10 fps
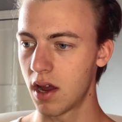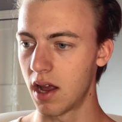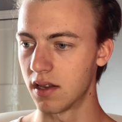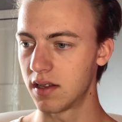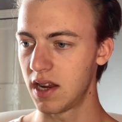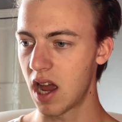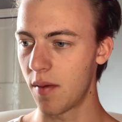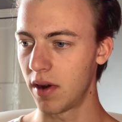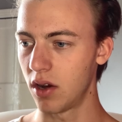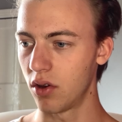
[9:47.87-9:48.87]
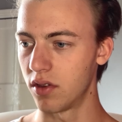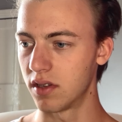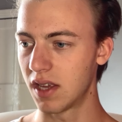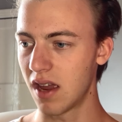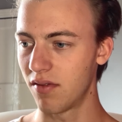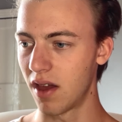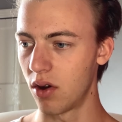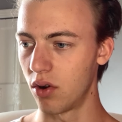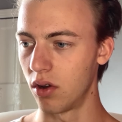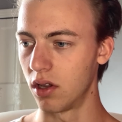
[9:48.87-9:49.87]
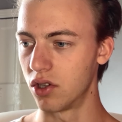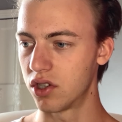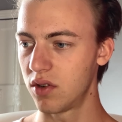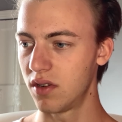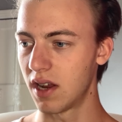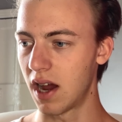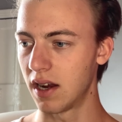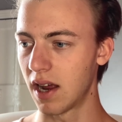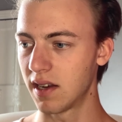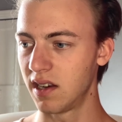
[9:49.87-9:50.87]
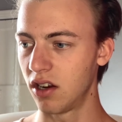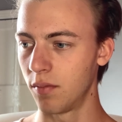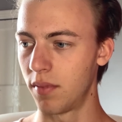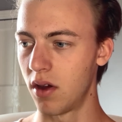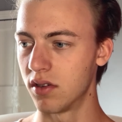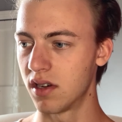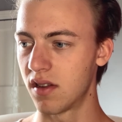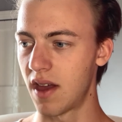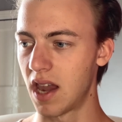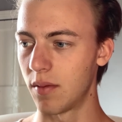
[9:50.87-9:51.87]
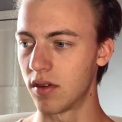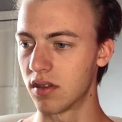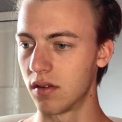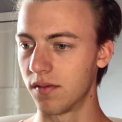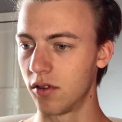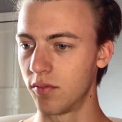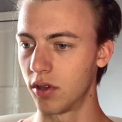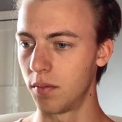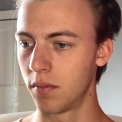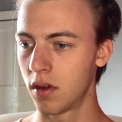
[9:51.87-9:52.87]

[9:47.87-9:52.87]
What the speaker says: and see how many others gave their all and soon died and decomposed into the elements that formed them.